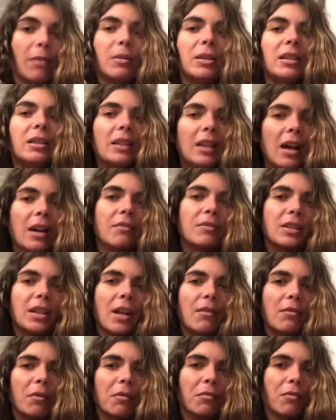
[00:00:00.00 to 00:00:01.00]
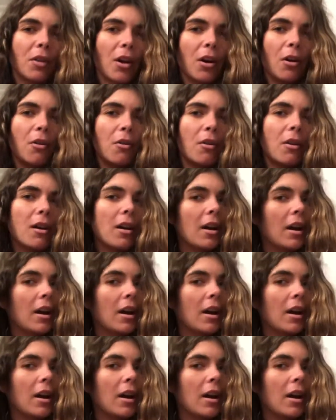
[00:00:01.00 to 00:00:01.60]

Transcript: would love to have a fro.